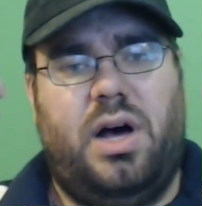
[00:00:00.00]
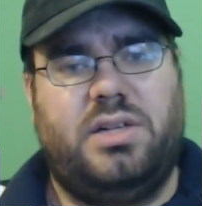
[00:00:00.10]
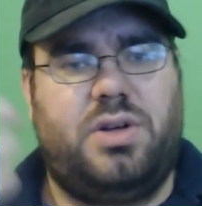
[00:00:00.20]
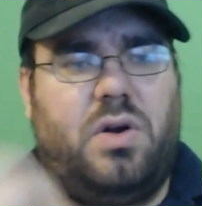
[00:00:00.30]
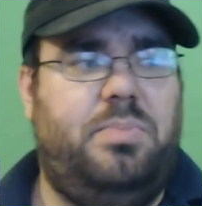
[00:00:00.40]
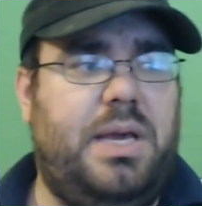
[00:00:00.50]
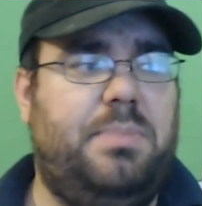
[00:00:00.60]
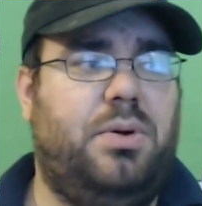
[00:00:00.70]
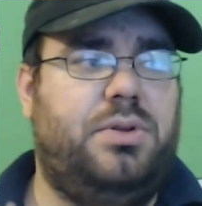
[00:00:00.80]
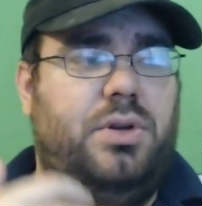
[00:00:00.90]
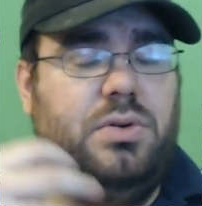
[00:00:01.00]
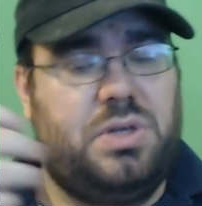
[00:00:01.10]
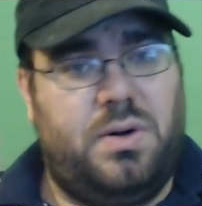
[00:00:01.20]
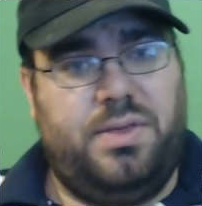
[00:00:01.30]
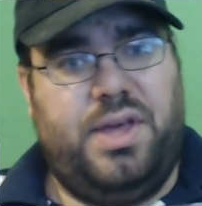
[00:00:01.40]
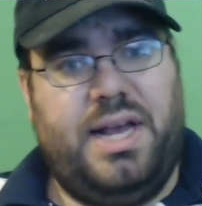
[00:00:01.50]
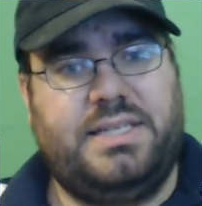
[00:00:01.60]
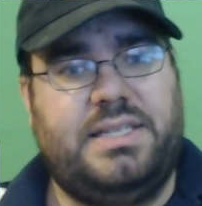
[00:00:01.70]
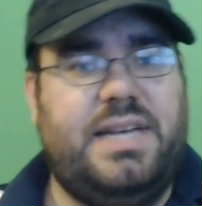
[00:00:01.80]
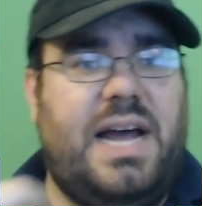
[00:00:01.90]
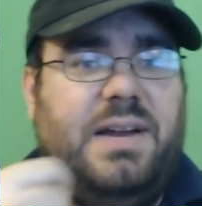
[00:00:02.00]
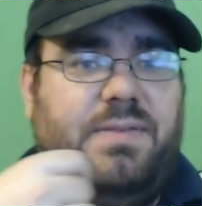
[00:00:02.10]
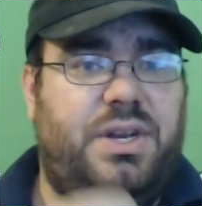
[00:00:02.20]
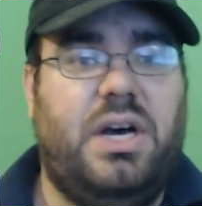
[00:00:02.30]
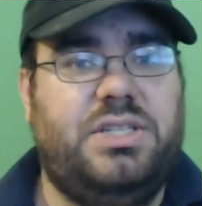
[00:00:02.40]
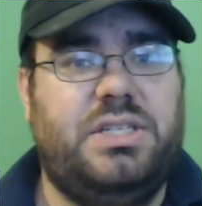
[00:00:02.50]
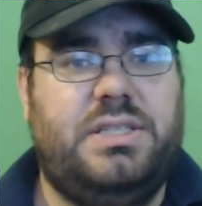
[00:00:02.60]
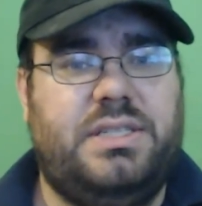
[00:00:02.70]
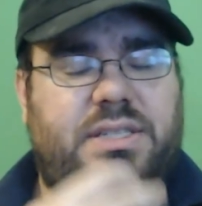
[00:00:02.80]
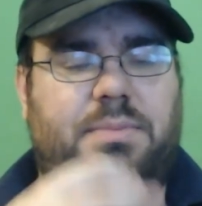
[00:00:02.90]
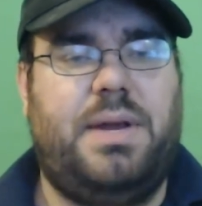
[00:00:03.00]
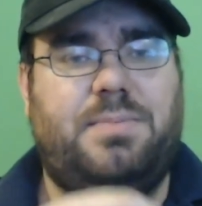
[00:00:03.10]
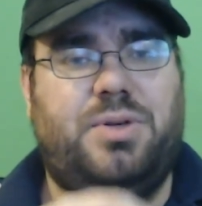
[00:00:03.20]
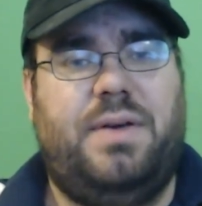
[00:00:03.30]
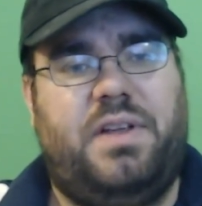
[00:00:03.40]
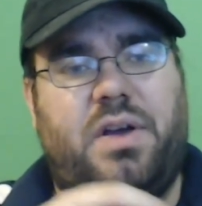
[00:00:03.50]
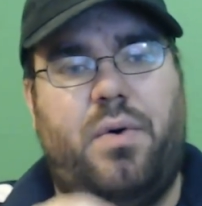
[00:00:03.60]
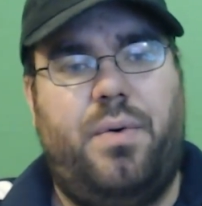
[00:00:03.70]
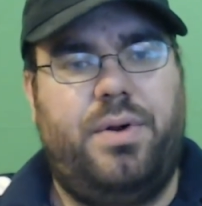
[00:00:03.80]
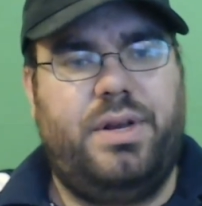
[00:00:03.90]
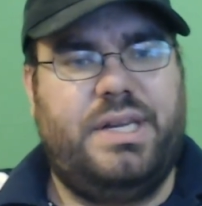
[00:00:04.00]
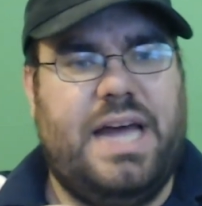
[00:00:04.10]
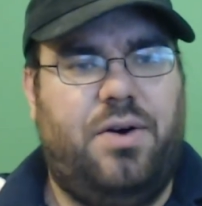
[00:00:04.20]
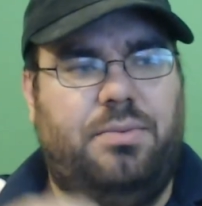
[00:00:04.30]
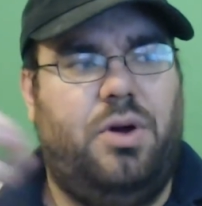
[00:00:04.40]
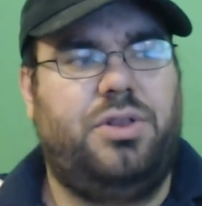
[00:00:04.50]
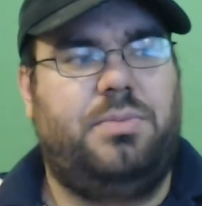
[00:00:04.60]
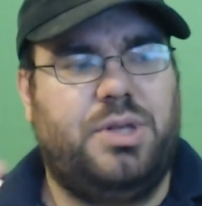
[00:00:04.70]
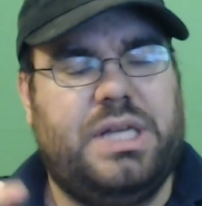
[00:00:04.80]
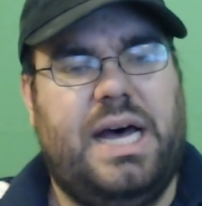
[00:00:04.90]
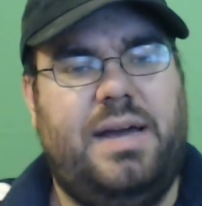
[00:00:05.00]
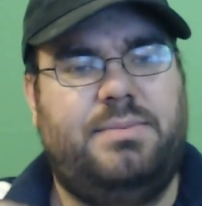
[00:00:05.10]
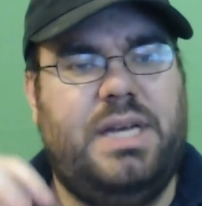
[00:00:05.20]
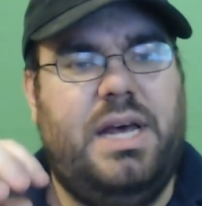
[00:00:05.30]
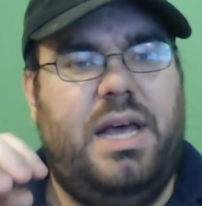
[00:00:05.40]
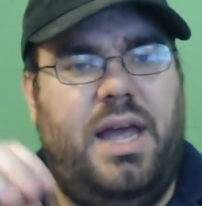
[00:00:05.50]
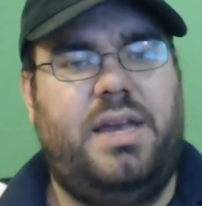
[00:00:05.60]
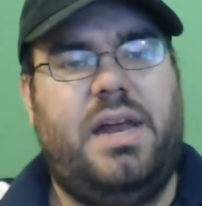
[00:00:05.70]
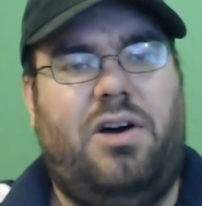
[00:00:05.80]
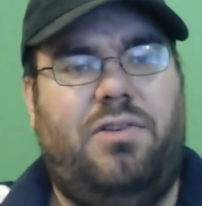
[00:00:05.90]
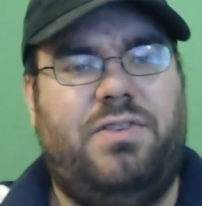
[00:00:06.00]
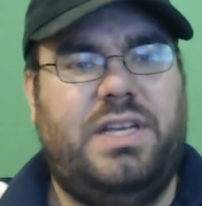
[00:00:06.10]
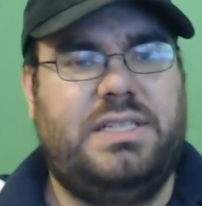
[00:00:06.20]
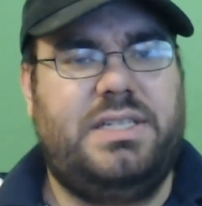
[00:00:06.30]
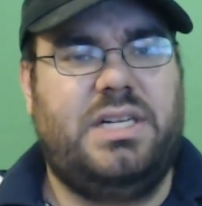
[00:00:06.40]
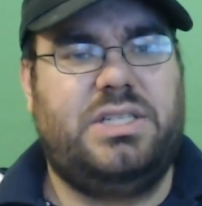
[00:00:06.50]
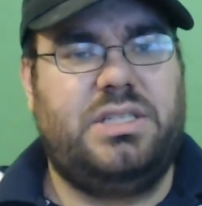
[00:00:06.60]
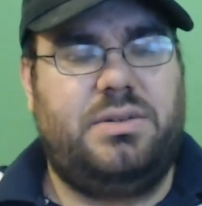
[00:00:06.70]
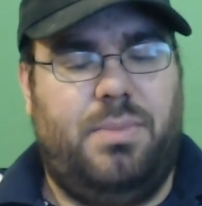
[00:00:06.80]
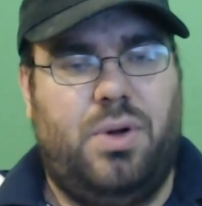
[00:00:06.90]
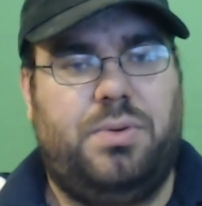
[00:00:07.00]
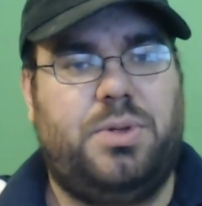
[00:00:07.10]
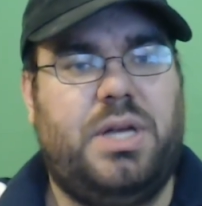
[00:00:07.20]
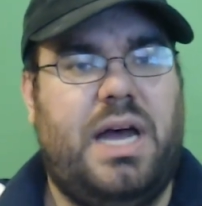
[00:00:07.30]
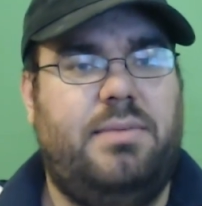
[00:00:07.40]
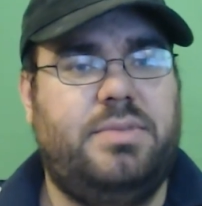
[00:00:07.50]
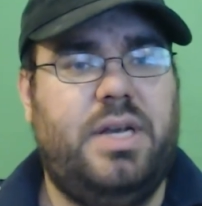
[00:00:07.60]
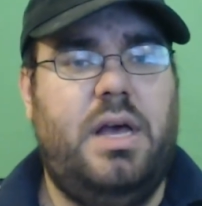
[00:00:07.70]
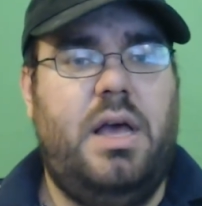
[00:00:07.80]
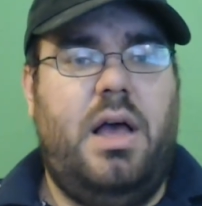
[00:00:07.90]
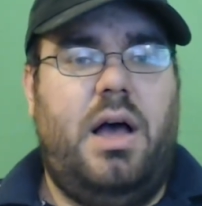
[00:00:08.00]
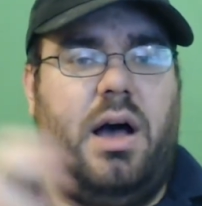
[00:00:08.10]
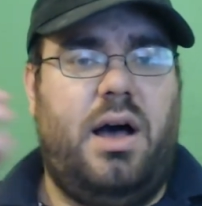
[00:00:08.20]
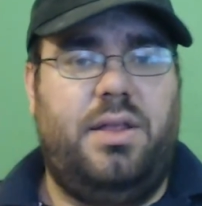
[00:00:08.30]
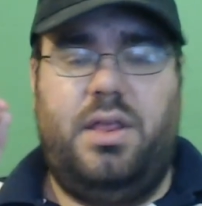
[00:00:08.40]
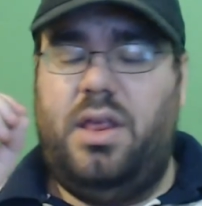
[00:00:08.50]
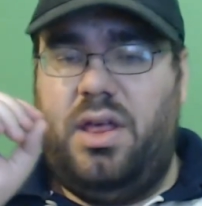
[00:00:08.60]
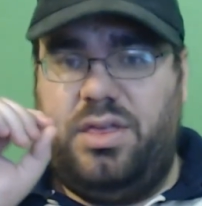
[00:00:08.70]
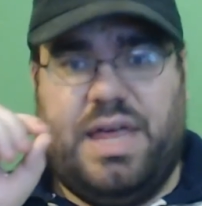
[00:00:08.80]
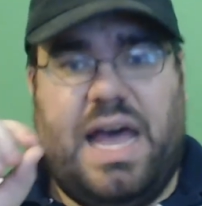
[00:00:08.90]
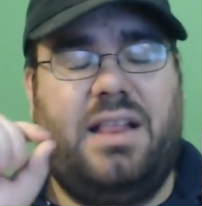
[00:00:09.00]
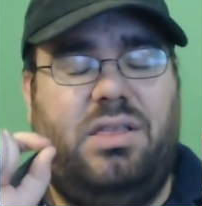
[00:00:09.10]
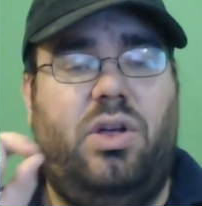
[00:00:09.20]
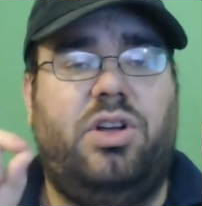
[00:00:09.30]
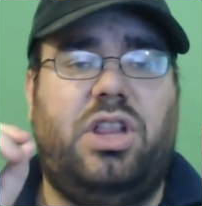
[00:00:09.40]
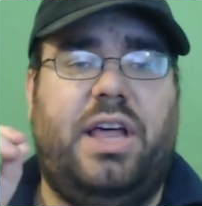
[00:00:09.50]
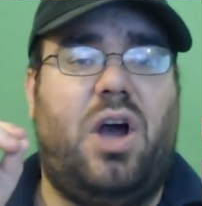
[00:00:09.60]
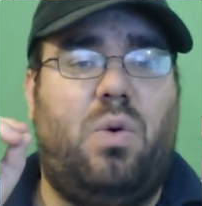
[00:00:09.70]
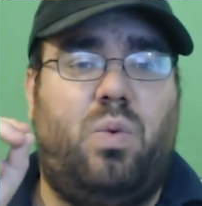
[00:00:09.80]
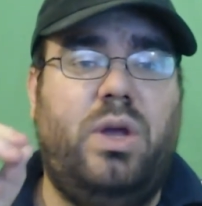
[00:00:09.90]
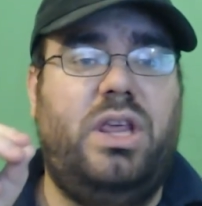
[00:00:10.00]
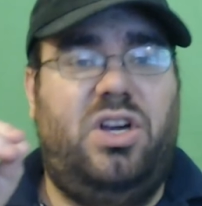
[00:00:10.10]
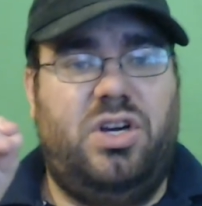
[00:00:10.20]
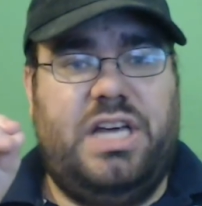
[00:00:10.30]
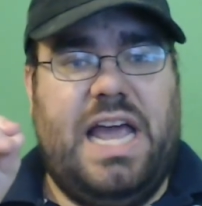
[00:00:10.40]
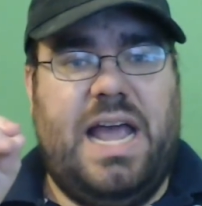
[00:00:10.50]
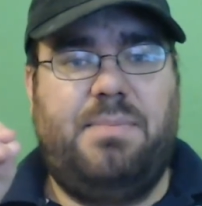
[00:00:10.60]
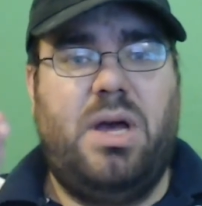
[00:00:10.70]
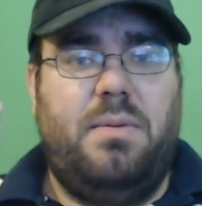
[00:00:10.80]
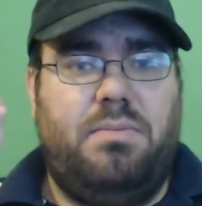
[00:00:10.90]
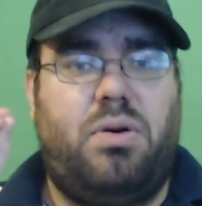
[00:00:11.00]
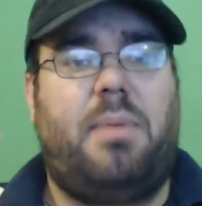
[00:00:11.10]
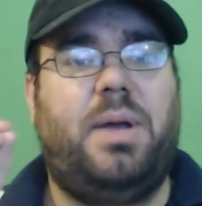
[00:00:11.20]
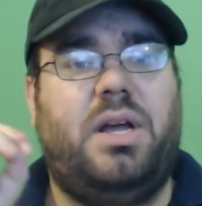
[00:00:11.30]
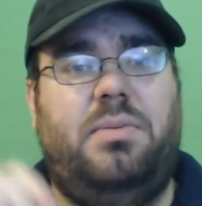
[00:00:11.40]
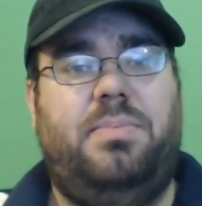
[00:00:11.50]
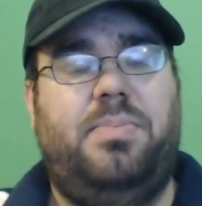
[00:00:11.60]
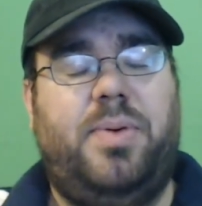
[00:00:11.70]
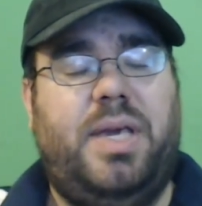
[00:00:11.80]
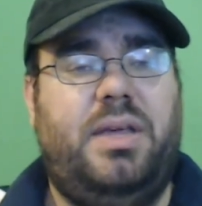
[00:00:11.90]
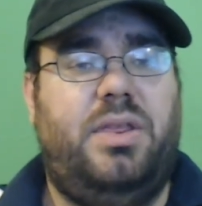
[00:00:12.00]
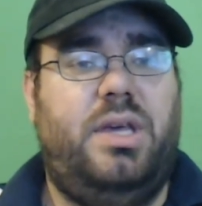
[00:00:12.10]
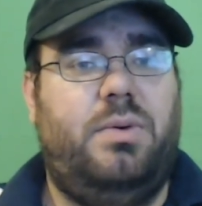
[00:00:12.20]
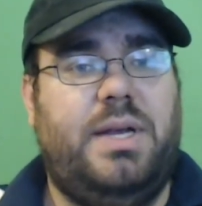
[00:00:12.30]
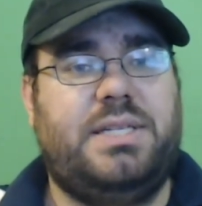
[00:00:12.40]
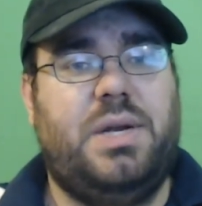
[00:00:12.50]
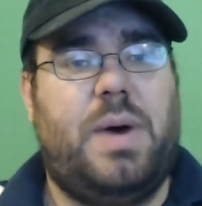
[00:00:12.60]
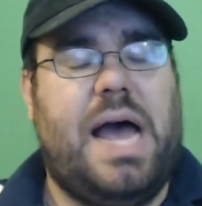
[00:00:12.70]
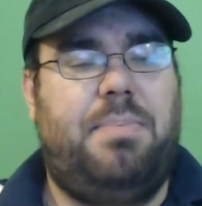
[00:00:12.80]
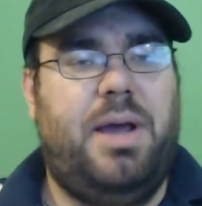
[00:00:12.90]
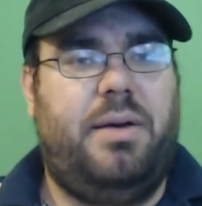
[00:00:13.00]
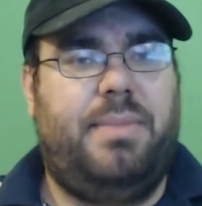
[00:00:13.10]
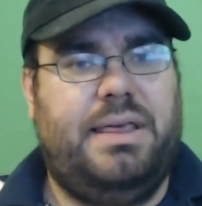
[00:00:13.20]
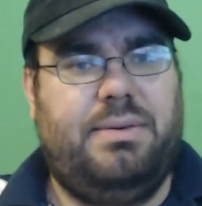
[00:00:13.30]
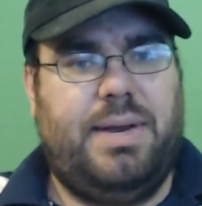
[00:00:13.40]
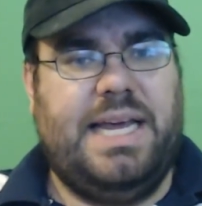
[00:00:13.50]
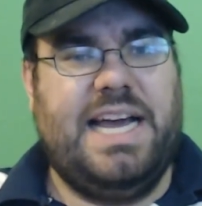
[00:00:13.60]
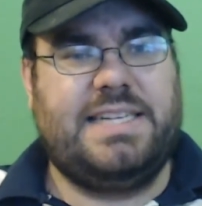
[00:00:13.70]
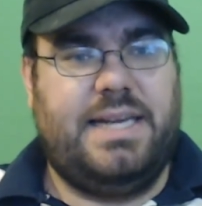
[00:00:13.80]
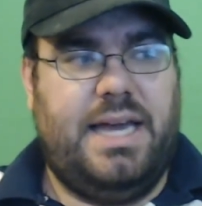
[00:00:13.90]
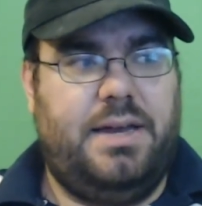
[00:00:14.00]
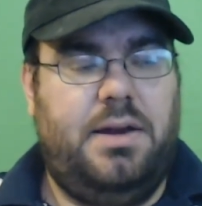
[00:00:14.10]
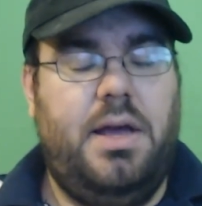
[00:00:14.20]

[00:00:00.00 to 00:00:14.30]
certain people to do certain things inside of the dungeons, and sometimes you have to go down multiple times and delve in these dungeons multiple times. That looked like a really good game. Probably going to be the reason why I pick up my 3DS again.